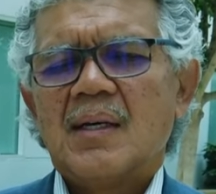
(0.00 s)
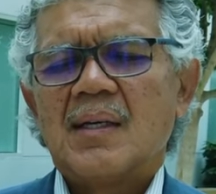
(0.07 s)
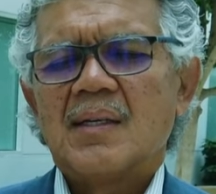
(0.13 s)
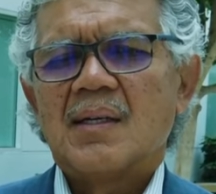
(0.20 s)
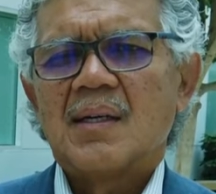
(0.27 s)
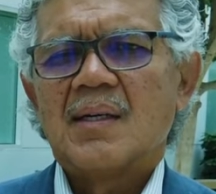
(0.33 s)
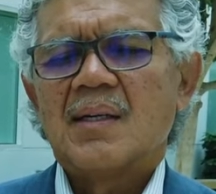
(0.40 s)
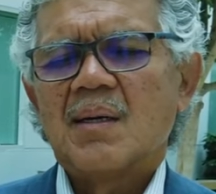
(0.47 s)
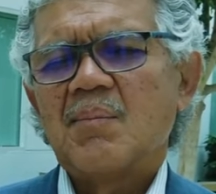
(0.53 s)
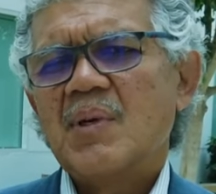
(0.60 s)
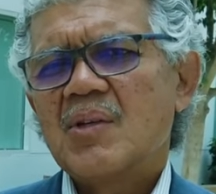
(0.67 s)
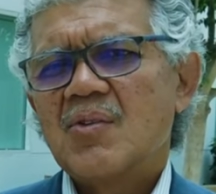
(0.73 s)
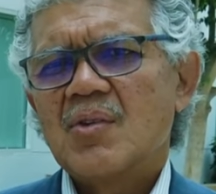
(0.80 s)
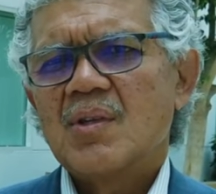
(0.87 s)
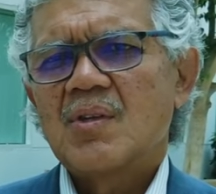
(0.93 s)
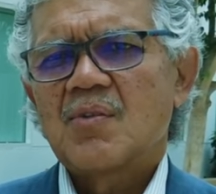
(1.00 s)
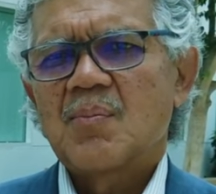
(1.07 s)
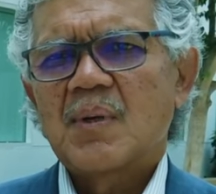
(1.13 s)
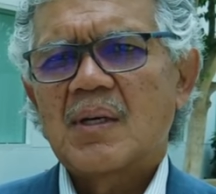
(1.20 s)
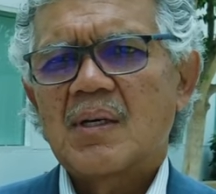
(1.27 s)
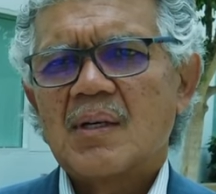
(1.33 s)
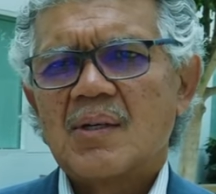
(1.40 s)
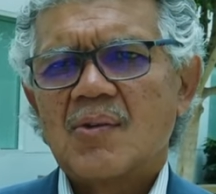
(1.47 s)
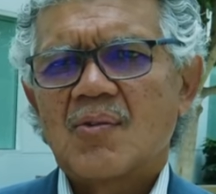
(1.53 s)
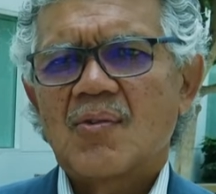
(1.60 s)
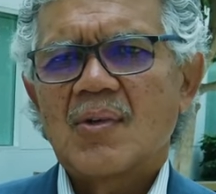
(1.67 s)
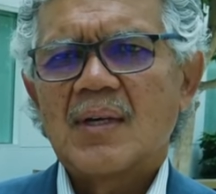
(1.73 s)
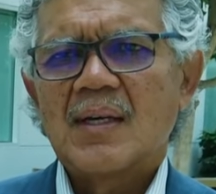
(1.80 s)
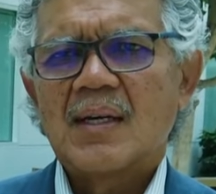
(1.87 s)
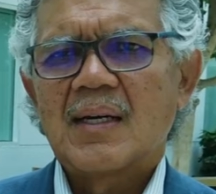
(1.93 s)
And, and I mention this because
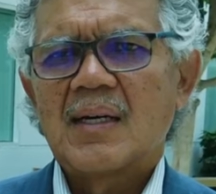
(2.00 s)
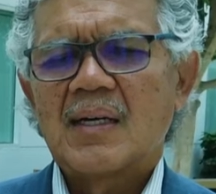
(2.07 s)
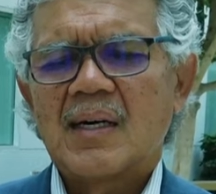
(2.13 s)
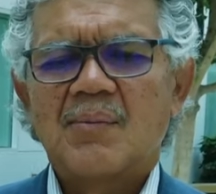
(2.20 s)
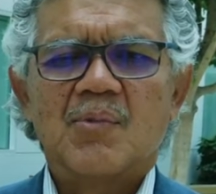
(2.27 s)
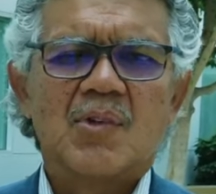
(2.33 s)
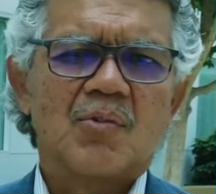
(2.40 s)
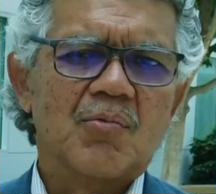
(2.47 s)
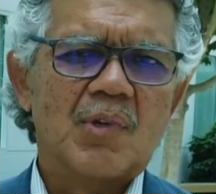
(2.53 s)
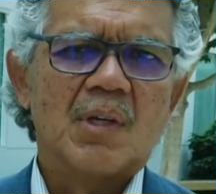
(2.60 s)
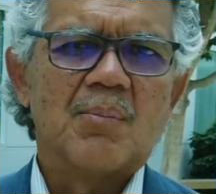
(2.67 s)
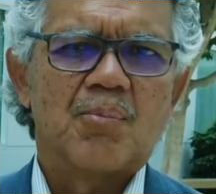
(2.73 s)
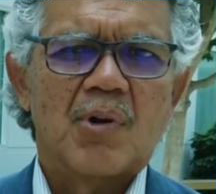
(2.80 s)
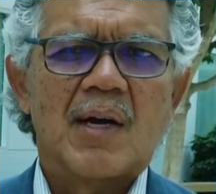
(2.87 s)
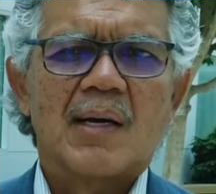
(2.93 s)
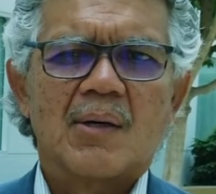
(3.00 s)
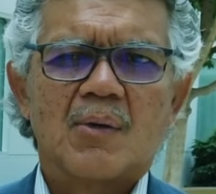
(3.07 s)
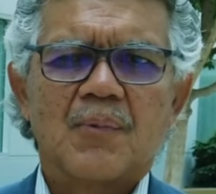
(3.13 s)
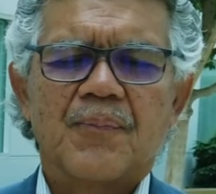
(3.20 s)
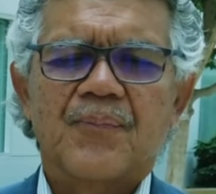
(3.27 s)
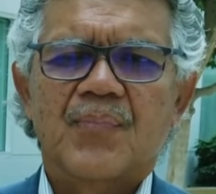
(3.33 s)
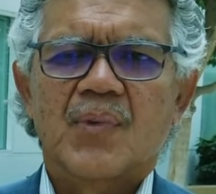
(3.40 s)
uh, I'm just really proud